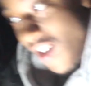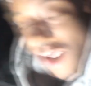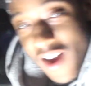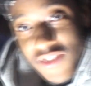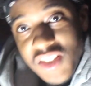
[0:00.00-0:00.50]

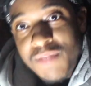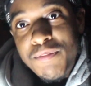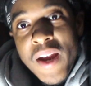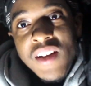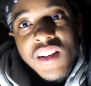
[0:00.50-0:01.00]
I've
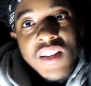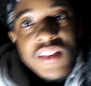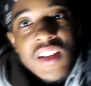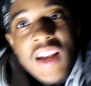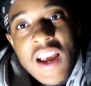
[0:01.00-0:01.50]
spent
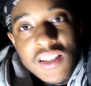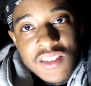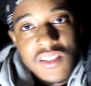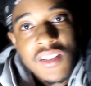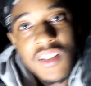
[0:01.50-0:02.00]
the
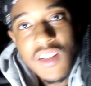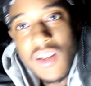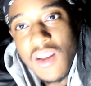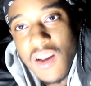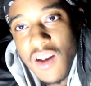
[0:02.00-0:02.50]
last,
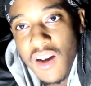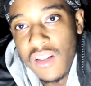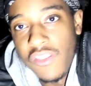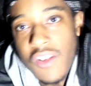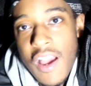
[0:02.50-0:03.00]
I
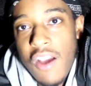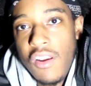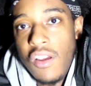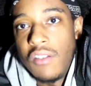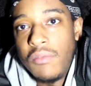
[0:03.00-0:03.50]
don't know how
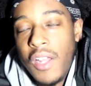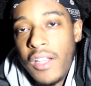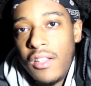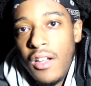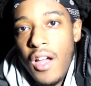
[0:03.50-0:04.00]
long,
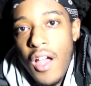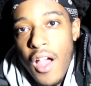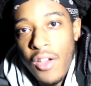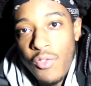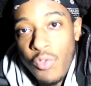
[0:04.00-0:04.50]
like
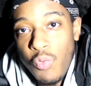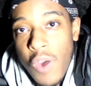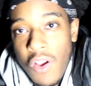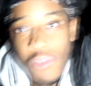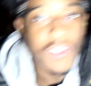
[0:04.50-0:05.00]
a good
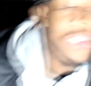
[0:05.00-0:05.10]
while,